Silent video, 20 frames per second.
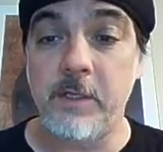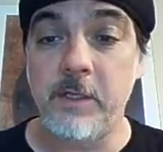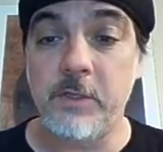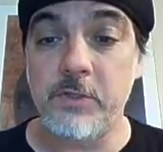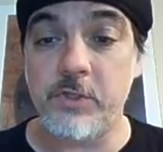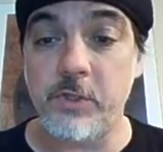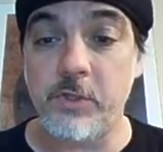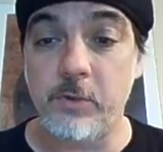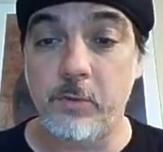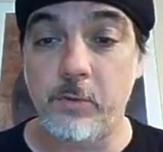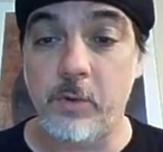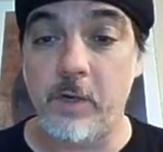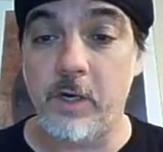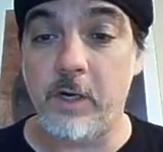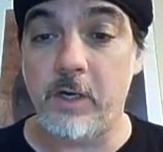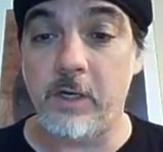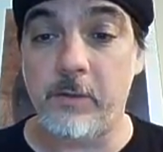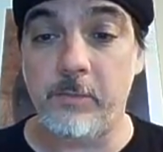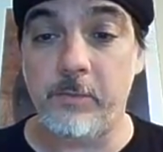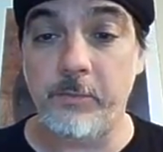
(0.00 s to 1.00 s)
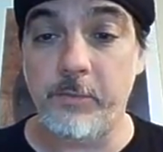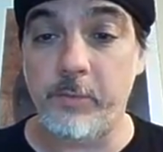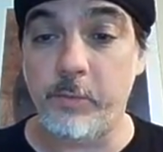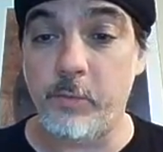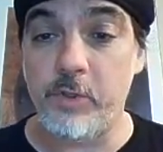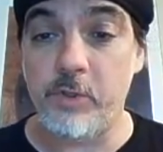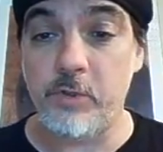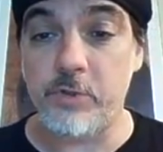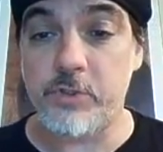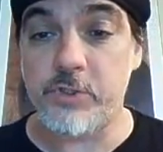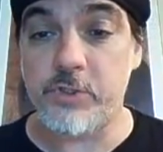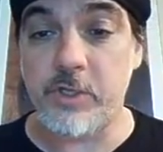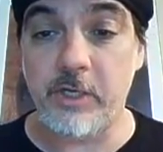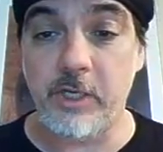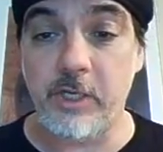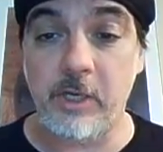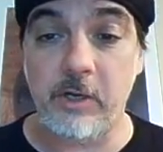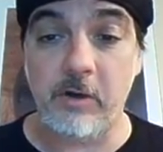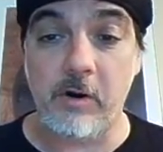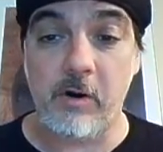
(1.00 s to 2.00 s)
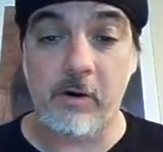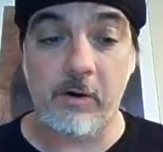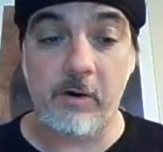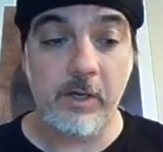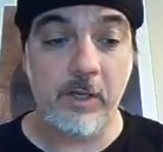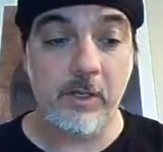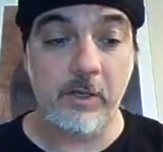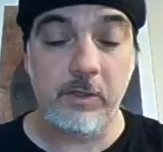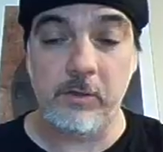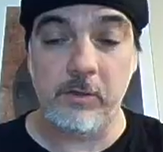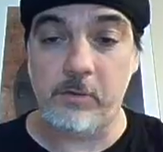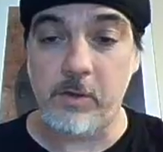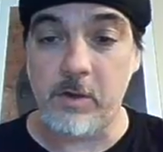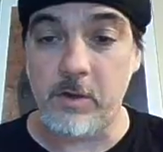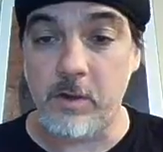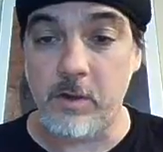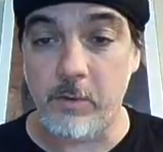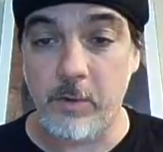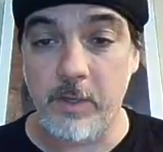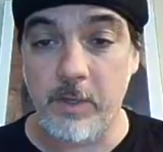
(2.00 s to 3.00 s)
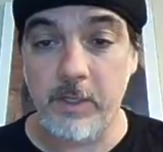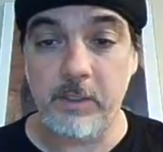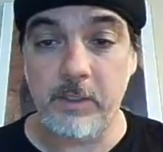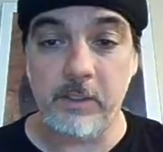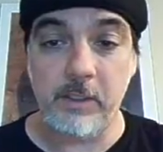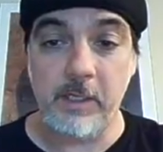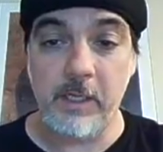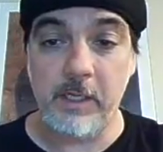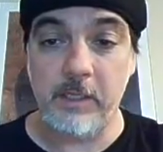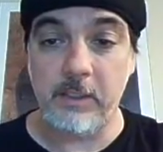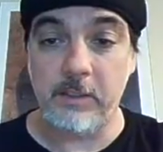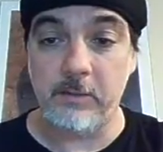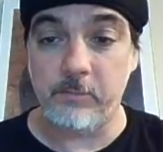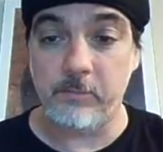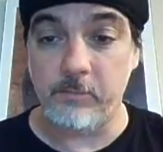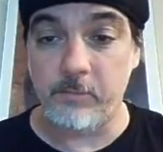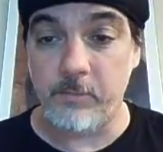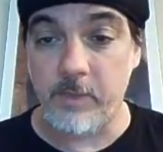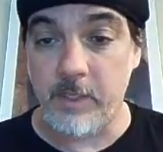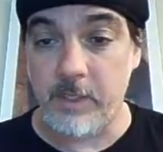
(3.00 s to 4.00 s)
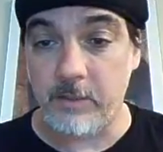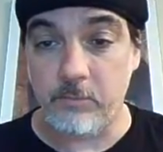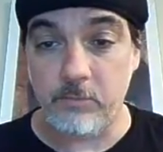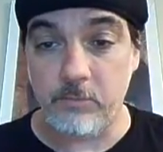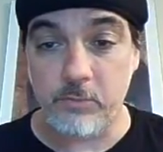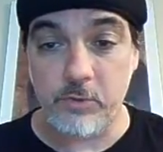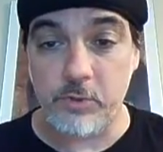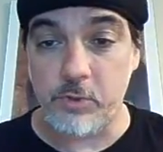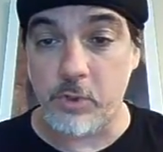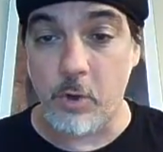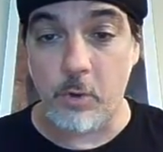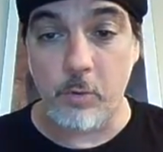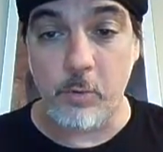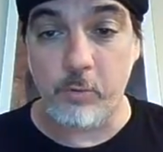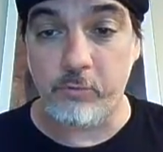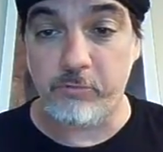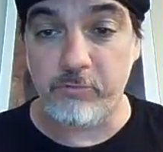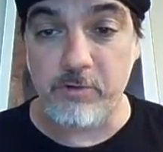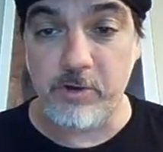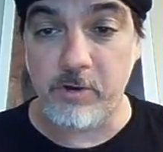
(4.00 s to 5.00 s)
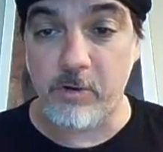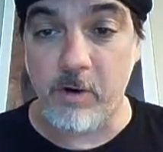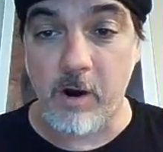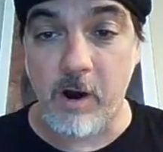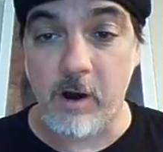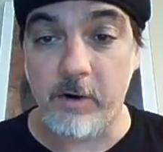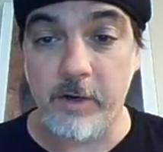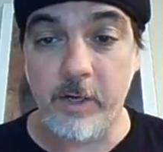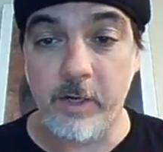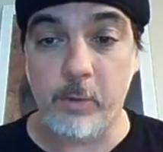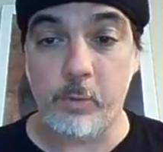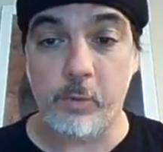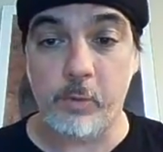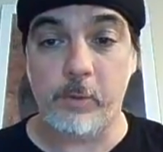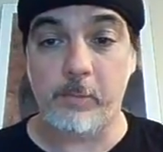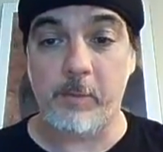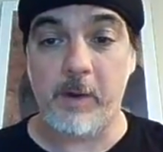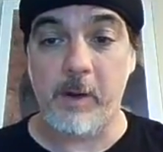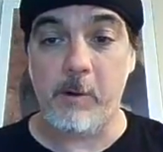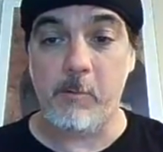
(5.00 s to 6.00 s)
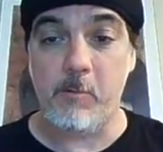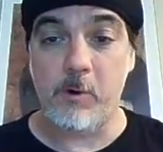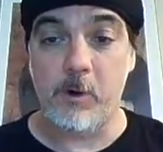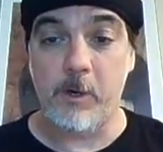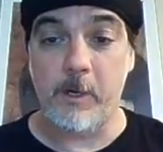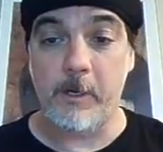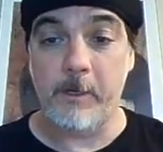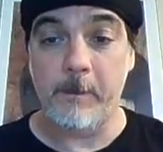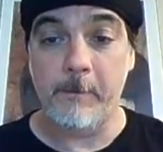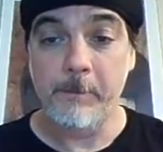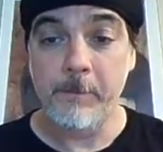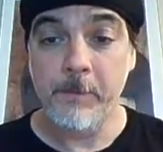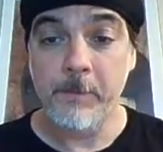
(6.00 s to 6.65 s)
So when you're studying an aria, you can go in and go through your aria word by word.